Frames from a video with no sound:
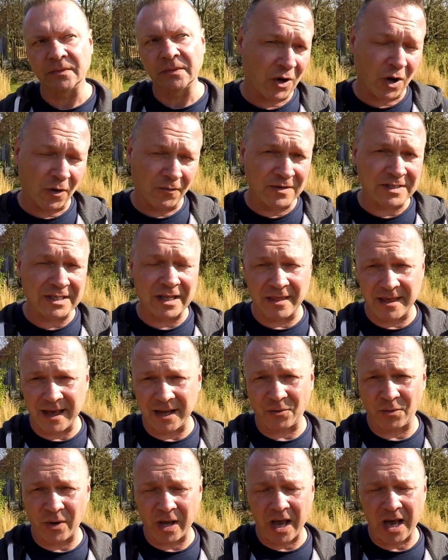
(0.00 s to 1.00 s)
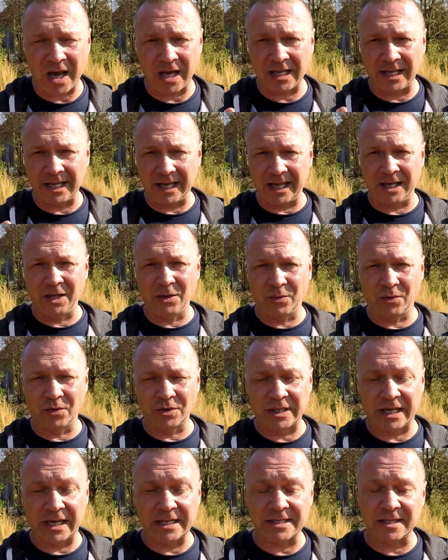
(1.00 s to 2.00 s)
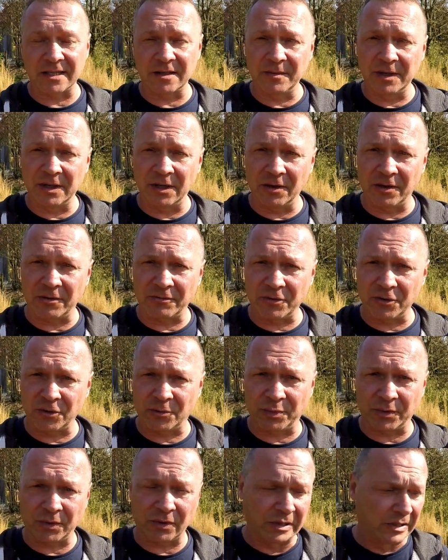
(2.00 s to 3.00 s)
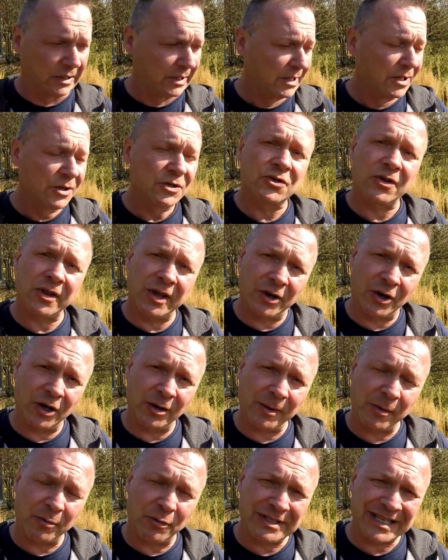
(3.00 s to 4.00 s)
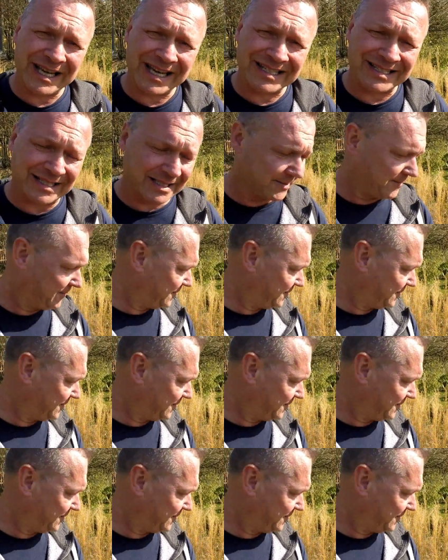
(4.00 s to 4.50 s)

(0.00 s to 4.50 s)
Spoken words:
Obviously that way hardly any water gets in the middle of the root ball, so they're going to be protected.